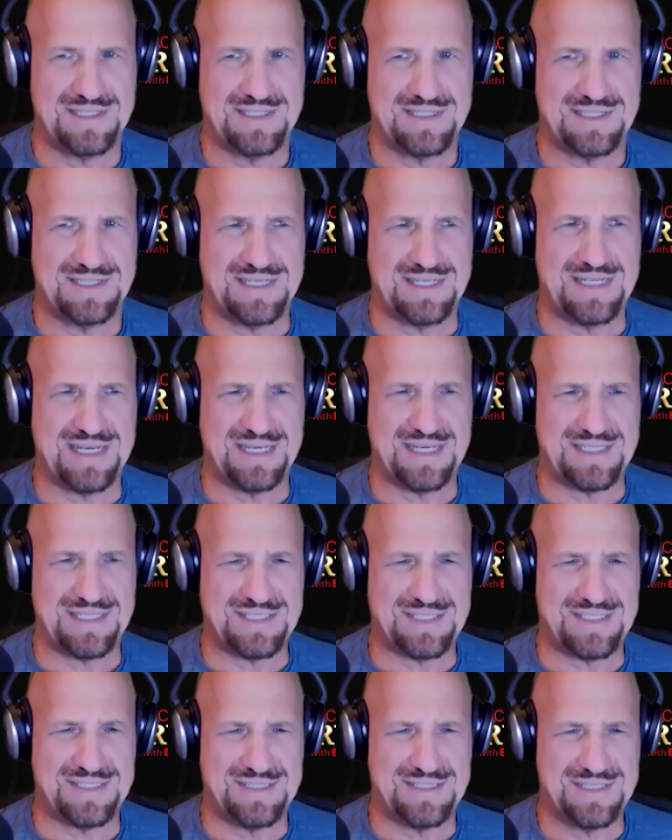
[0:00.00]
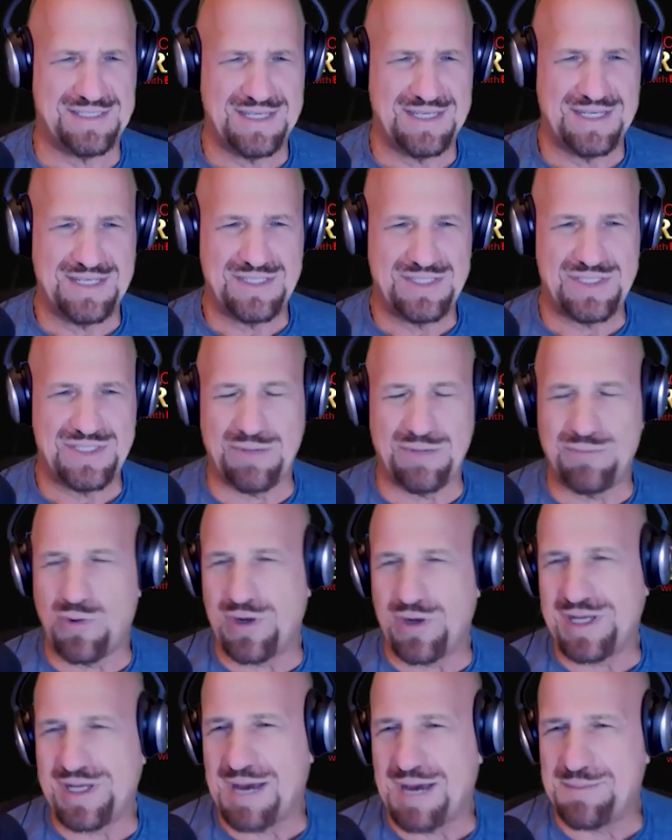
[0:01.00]
It is. So more
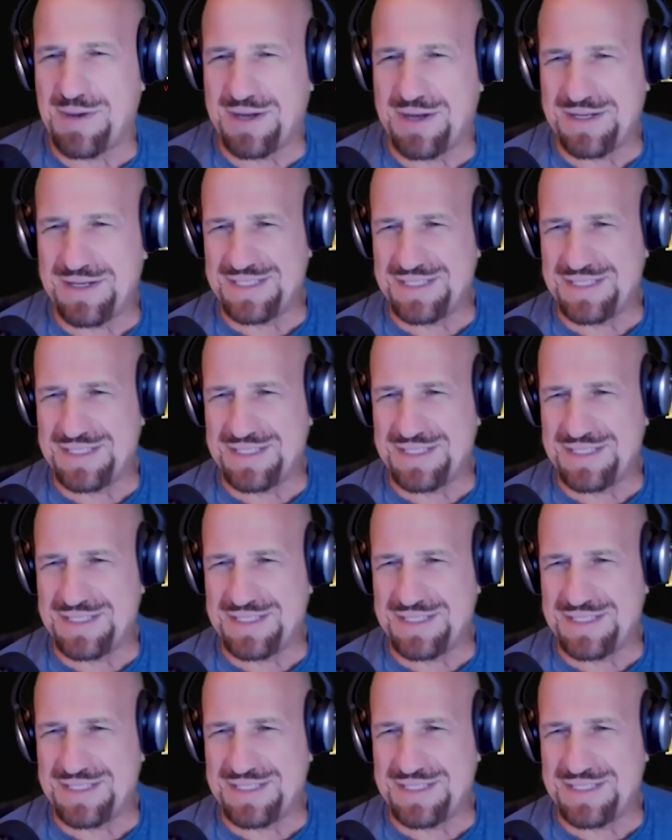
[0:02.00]
to come on this,